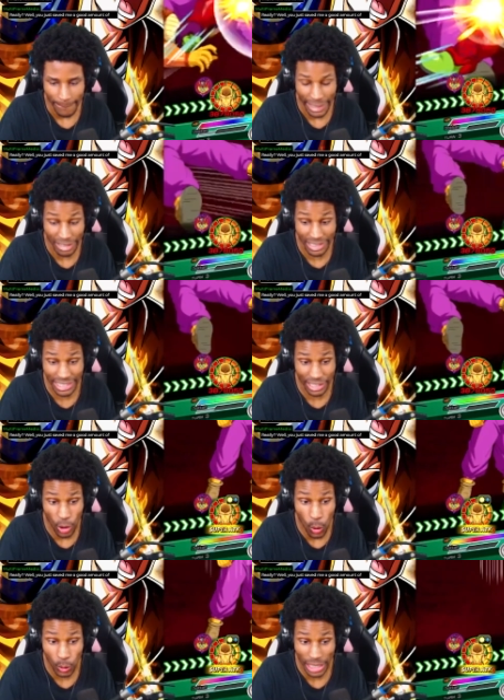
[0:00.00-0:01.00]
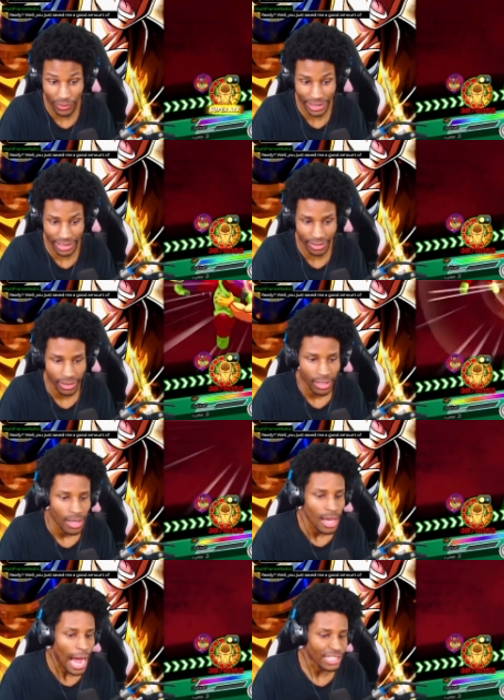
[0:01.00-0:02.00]
He's attacking a whole lot right there.
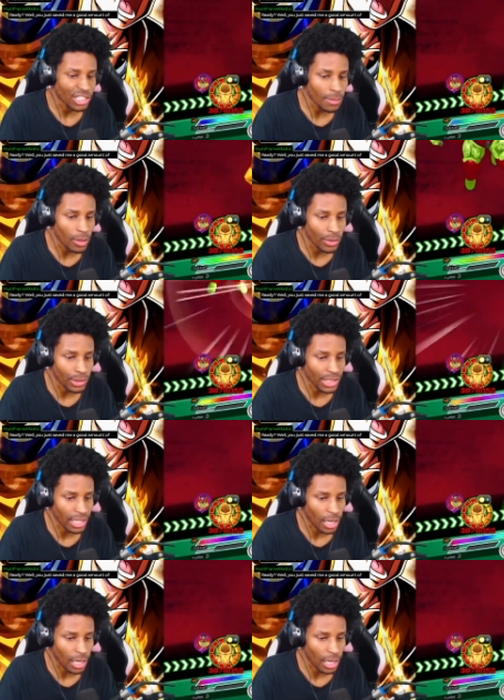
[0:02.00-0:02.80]
I just thought about what you said.